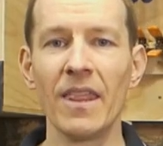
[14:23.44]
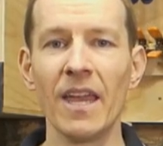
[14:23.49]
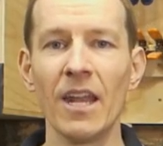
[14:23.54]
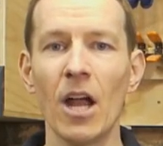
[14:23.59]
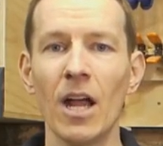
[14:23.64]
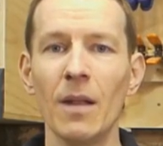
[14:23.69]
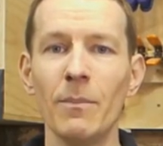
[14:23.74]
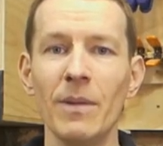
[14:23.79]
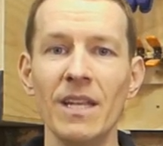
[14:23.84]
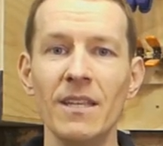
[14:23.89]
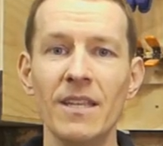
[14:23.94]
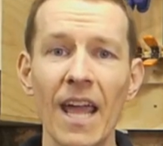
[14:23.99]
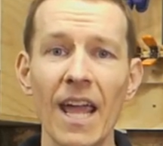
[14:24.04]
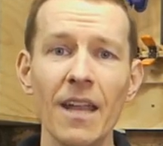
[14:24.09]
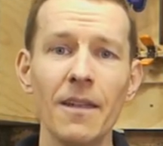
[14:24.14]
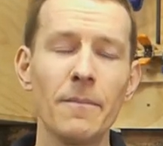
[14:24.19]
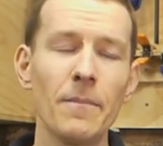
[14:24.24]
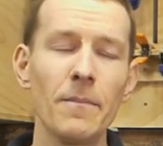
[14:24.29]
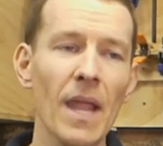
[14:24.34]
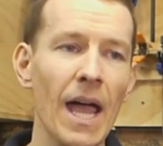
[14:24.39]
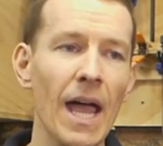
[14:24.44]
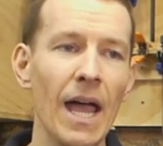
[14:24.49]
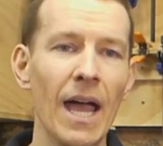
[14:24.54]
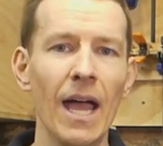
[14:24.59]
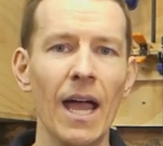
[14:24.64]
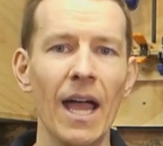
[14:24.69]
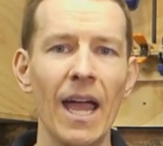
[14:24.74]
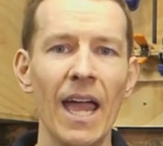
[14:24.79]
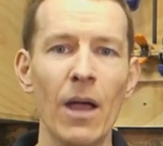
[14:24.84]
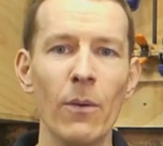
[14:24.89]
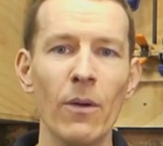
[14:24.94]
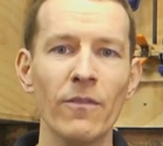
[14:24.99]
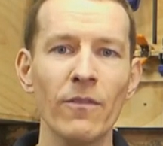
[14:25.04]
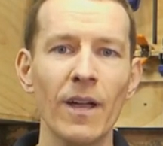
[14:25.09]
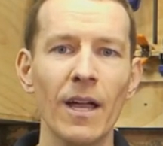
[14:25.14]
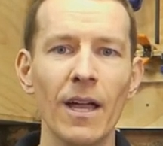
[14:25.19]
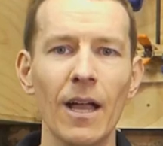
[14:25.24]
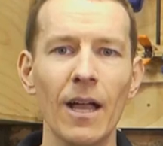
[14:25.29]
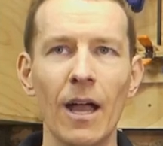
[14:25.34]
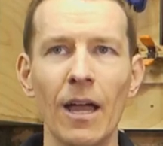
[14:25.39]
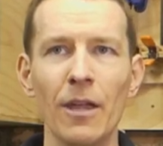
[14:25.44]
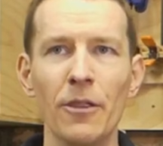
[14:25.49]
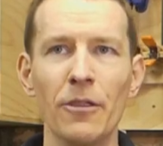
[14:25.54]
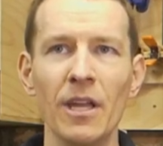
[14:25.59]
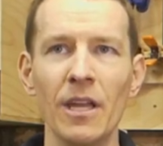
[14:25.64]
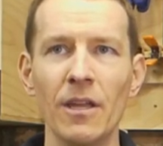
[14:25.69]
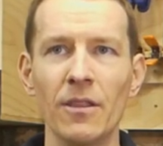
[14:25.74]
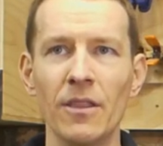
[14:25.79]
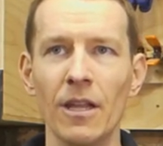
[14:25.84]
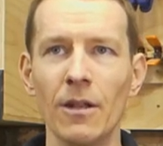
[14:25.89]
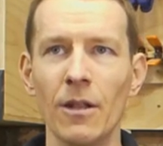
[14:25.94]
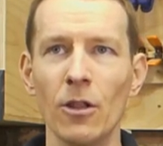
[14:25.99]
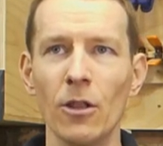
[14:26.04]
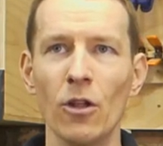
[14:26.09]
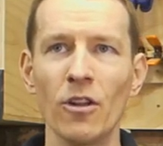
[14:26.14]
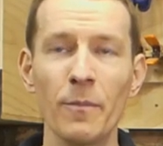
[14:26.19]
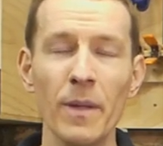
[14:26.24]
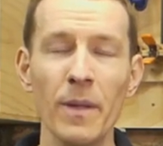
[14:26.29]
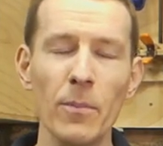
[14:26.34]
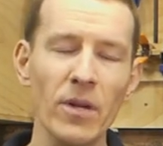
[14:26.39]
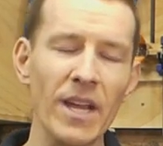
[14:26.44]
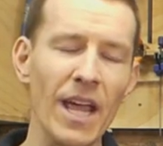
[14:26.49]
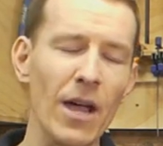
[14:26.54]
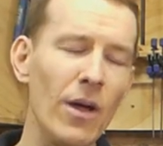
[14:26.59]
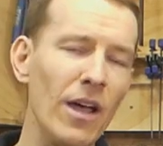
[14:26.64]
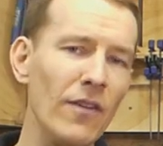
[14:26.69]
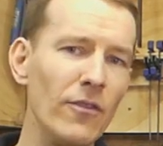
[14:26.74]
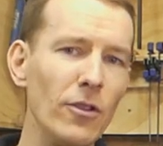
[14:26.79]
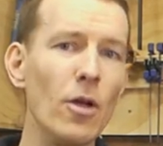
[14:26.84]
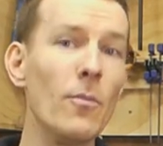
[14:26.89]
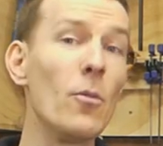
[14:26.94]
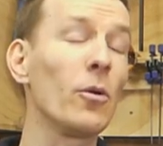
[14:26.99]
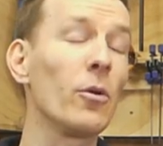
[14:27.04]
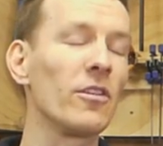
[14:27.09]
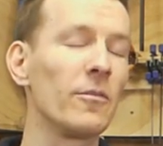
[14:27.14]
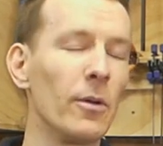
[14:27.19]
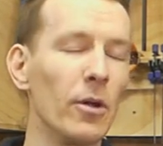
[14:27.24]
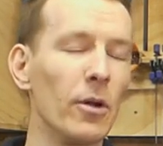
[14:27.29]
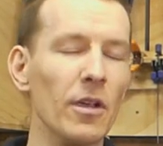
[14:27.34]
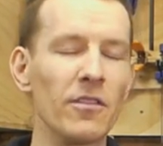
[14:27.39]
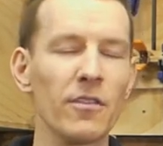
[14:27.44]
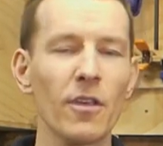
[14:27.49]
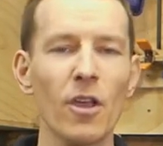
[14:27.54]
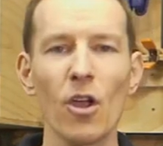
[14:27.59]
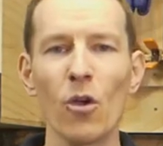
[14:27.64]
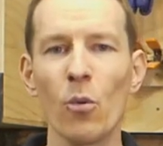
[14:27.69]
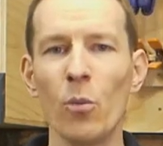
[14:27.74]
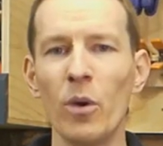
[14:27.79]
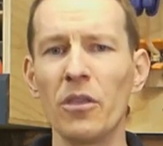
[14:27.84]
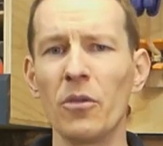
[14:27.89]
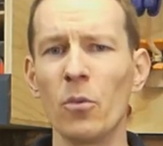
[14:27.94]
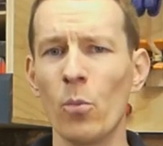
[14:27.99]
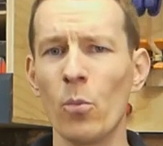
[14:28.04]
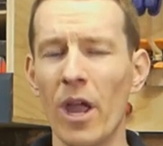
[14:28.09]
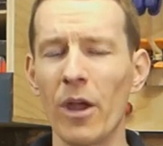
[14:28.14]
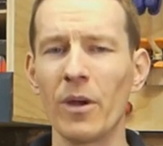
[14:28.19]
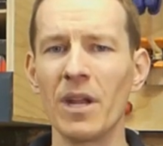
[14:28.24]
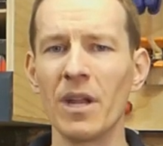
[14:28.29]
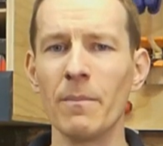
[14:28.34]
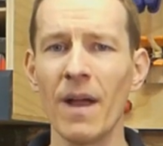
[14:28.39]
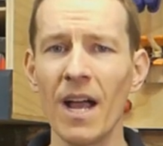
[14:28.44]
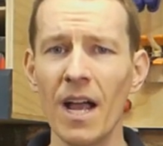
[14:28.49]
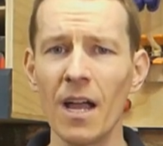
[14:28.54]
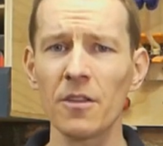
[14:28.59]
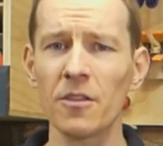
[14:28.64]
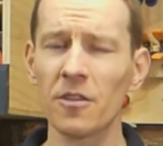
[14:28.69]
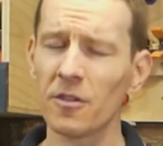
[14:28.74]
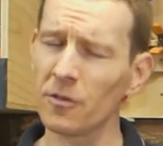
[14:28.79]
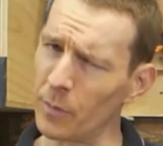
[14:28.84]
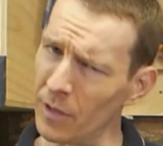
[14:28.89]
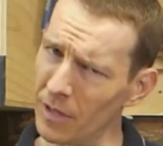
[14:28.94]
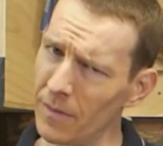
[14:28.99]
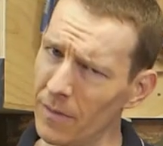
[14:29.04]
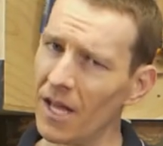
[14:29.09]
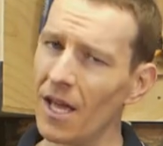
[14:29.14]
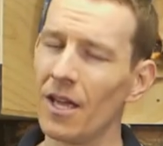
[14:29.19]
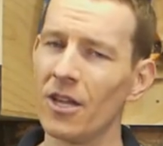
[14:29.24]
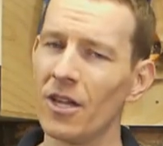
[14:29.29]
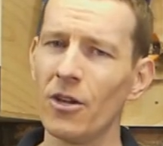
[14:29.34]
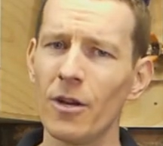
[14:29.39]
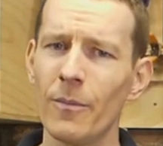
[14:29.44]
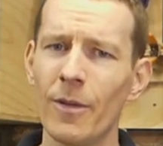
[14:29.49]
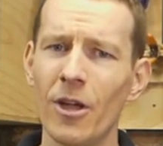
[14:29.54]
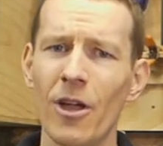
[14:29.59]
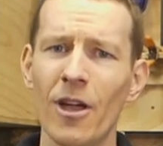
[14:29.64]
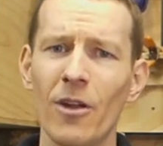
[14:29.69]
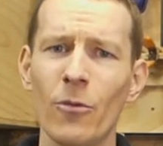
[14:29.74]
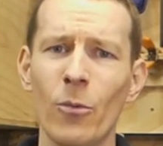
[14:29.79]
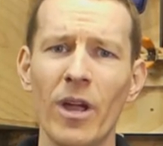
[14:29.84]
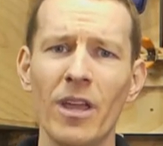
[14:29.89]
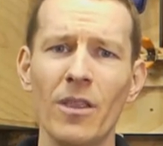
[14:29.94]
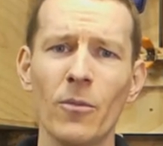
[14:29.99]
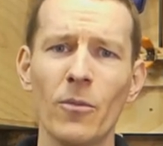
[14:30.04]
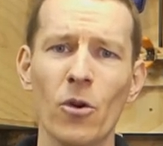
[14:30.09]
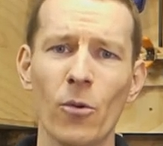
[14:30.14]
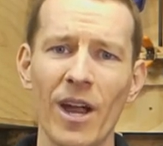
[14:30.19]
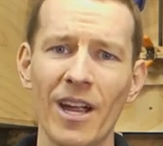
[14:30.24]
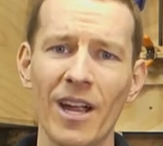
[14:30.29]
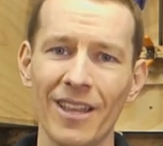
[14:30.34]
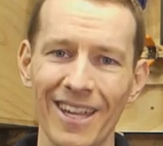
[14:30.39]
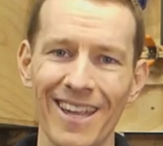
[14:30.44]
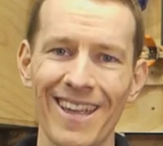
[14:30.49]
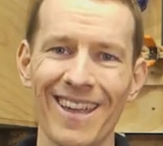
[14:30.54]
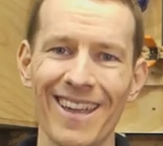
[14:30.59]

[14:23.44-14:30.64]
then I'd be dead. Uh, however, I think that a lot of people now have a lot more experience with wearing masks, but you're gonna know how to wear them correctly.